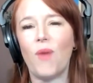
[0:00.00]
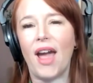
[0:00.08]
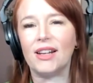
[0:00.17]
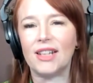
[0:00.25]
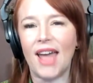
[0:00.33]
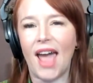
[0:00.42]

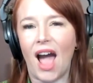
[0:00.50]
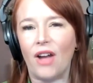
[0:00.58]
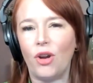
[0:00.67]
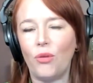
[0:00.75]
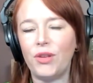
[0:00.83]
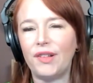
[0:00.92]
round it out.
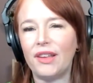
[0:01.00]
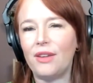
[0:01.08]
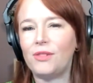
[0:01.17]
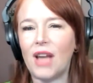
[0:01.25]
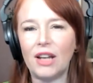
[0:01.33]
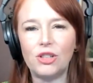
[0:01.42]
Obviously,
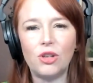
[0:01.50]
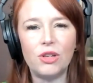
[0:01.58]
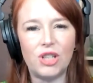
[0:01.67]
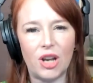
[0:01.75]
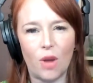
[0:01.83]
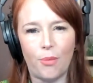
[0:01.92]
you've touched on
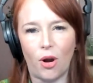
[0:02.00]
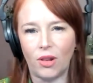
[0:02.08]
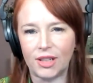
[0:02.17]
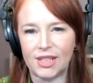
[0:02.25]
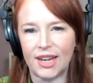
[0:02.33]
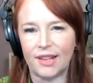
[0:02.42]

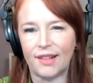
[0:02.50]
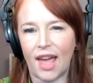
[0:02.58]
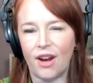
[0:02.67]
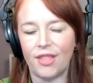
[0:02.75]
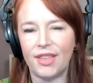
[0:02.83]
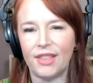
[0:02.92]
geopolitics,
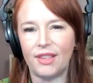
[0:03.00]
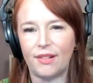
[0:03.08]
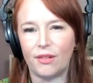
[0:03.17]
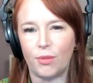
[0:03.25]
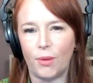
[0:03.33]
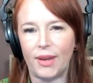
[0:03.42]
and I think this
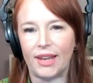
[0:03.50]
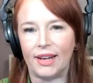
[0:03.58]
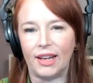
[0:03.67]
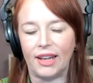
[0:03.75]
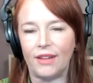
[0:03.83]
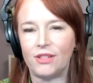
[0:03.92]
is where we can
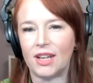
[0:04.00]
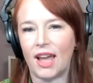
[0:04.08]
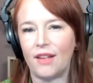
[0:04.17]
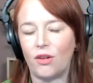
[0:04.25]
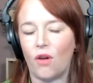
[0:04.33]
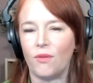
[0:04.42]
leave
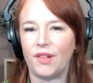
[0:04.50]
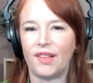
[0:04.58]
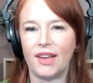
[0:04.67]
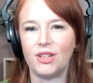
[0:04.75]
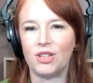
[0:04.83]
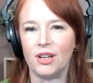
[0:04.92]
today's
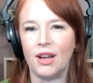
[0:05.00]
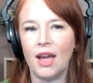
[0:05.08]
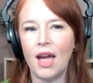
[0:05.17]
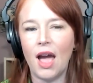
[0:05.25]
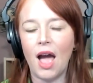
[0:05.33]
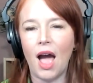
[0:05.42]
conversation.
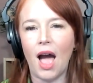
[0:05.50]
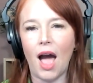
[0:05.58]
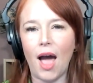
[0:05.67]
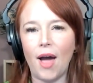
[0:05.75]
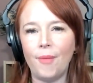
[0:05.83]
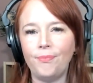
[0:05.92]

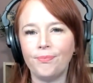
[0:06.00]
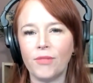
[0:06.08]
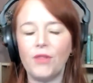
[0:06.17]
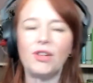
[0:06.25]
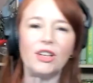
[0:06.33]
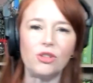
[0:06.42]

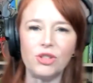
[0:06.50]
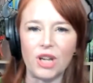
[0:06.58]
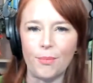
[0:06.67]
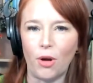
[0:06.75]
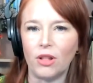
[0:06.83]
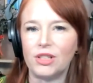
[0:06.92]
You've touched on
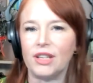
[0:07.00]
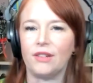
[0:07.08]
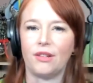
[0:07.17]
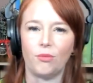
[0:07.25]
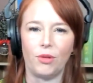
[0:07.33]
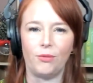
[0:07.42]

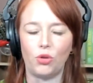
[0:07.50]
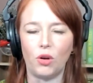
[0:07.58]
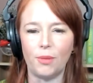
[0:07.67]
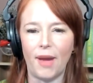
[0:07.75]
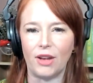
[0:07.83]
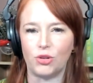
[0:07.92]
geopolitics. We've
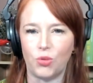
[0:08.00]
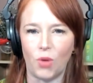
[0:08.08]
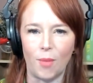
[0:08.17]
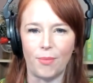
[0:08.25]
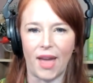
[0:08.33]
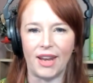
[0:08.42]
talked about
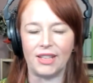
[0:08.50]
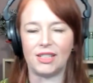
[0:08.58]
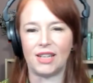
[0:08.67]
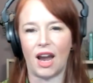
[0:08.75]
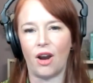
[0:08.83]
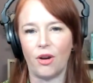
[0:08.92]
Trump and his
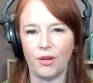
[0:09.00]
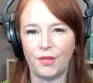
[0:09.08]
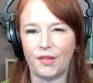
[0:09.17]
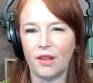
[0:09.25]
tariffs.